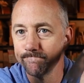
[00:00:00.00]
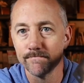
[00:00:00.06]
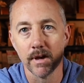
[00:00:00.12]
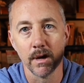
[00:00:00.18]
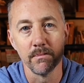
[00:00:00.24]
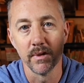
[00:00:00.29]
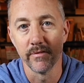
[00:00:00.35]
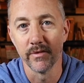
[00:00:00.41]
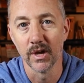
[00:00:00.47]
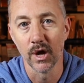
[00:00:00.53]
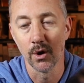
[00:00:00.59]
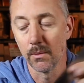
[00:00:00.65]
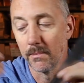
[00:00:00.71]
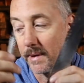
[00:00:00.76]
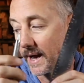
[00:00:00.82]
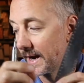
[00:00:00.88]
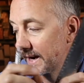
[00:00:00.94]
I've never
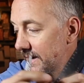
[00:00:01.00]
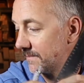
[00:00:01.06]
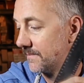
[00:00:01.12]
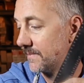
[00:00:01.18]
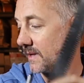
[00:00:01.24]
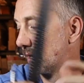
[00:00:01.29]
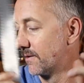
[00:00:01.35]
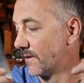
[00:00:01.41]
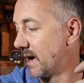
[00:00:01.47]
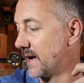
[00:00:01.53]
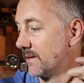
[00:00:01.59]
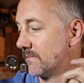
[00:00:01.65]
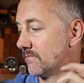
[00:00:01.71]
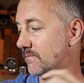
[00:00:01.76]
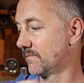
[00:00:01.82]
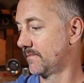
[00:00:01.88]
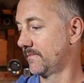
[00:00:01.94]
gone back. They're great.
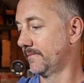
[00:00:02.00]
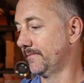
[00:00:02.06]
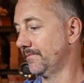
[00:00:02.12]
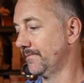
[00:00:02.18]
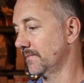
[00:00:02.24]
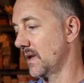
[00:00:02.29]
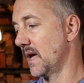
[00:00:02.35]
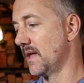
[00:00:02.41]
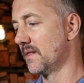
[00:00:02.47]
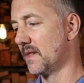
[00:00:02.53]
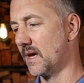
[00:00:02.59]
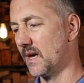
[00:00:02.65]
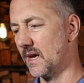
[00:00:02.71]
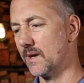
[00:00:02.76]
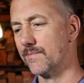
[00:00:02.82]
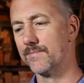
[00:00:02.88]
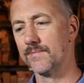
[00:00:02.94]
And
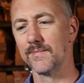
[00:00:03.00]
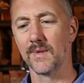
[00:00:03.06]
they're,